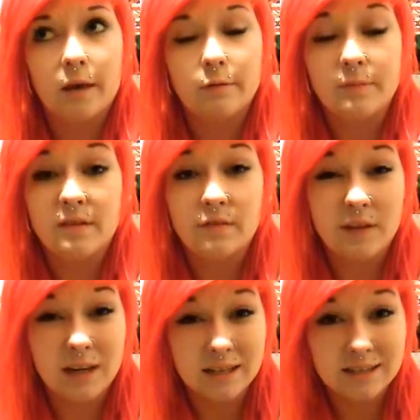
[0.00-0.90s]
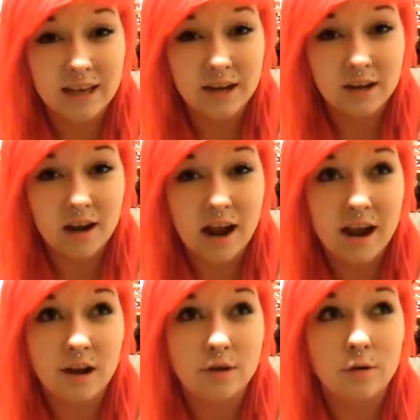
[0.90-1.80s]
with my Phoenix hair, I
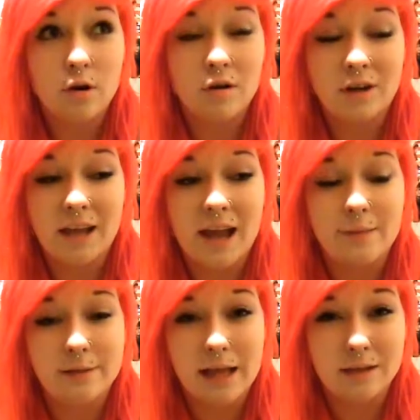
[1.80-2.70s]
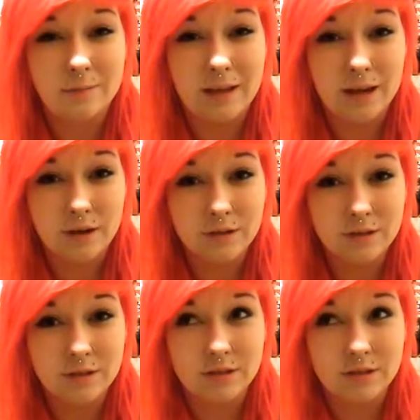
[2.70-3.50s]
had already had platinum hair,